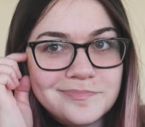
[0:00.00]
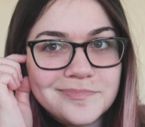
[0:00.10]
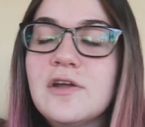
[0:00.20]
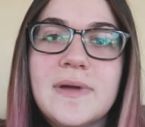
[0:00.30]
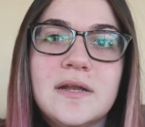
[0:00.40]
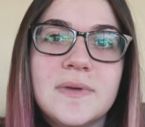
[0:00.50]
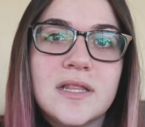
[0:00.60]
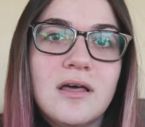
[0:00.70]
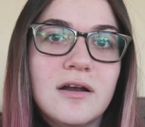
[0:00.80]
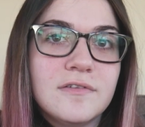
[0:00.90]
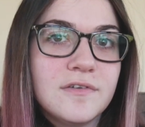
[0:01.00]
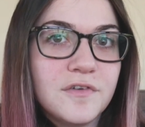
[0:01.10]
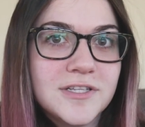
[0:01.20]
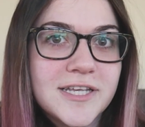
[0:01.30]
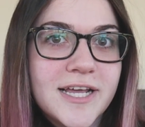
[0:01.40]
He reminded me a lot of a
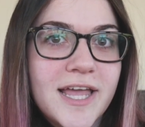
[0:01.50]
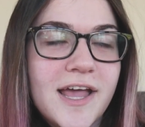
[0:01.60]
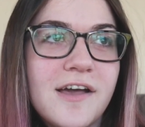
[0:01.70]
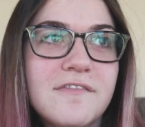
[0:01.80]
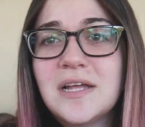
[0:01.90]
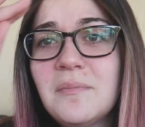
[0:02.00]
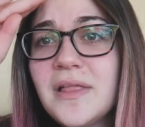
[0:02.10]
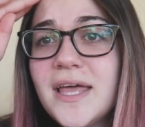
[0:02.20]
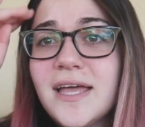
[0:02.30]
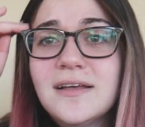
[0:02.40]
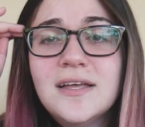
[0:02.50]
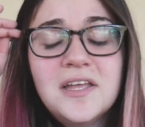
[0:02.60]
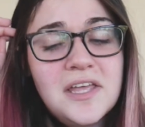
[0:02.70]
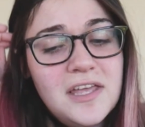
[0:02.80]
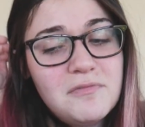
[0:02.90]
friend that I have, and I'm
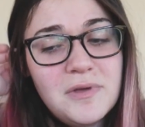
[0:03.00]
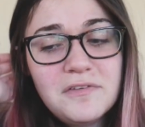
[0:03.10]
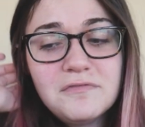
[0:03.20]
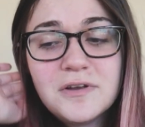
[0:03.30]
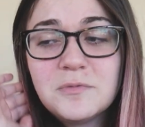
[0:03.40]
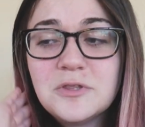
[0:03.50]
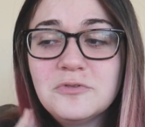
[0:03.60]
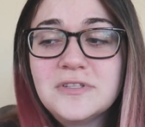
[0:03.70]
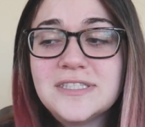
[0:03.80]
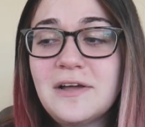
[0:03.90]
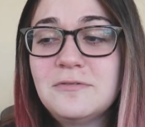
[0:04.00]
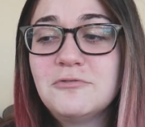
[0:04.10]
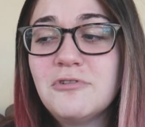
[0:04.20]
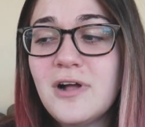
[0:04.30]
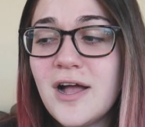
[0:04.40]
if my friend went through this, I would
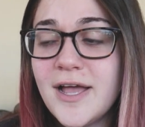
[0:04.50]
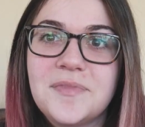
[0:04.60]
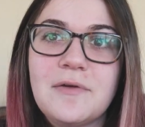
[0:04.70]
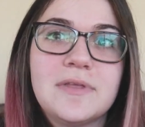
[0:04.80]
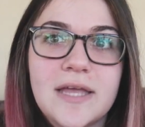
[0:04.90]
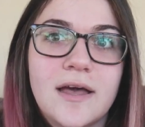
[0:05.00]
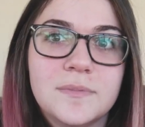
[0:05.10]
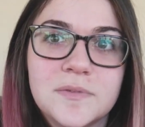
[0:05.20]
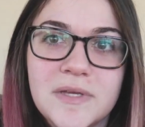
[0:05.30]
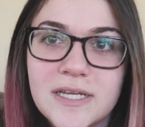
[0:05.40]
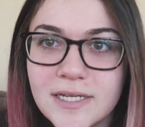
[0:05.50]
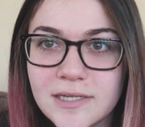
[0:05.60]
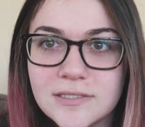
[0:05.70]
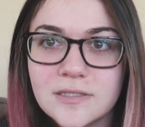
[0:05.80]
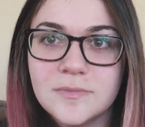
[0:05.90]
cry. That really helped me
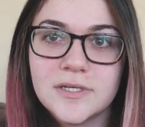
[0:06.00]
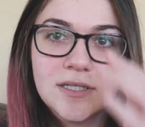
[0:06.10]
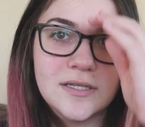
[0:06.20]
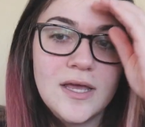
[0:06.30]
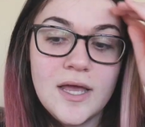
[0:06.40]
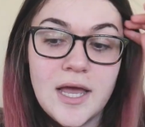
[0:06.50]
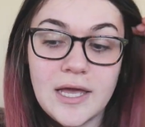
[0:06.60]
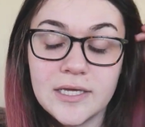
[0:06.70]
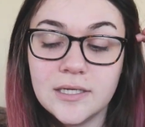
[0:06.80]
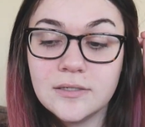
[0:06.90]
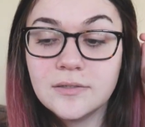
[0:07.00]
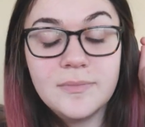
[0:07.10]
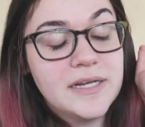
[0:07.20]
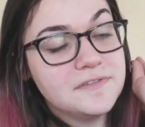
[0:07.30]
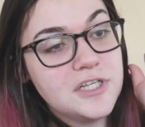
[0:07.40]
connect to the book, and I
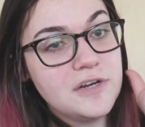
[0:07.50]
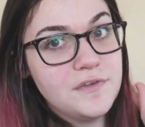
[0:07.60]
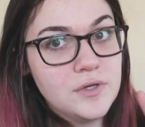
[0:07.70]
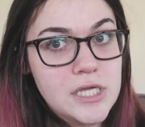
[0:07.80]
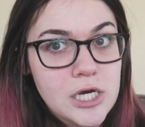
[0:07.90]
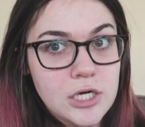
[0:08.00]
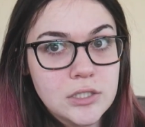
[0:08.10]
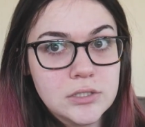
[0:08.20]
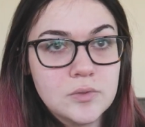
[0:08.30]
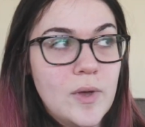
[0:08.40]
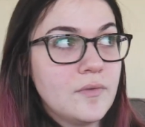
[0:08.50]
might have shed a few tears while